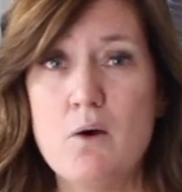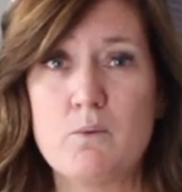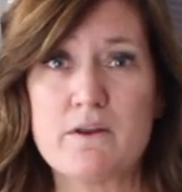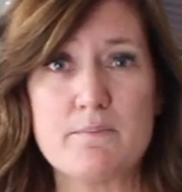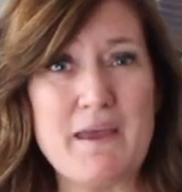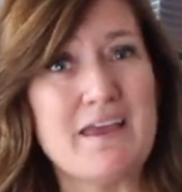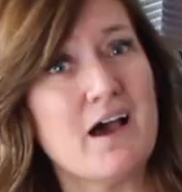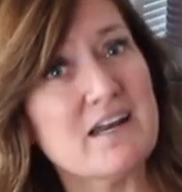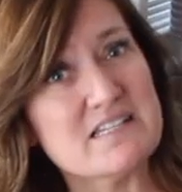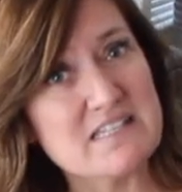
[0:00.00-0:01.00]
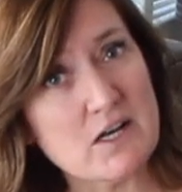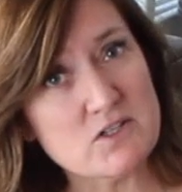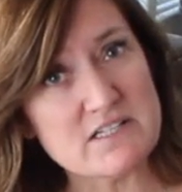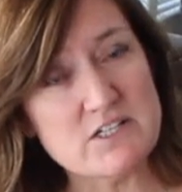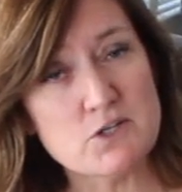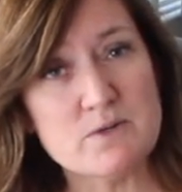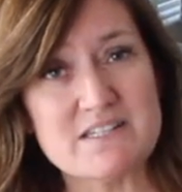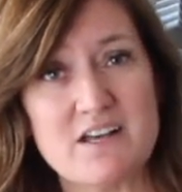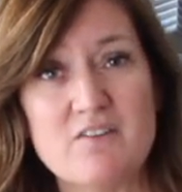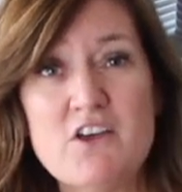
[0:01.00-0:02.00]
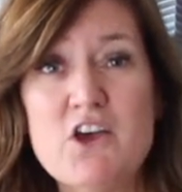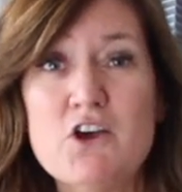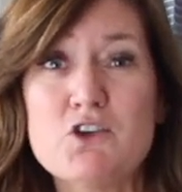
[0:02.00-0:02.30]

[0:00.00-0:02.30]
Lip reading: where the paint kind of settles into itself,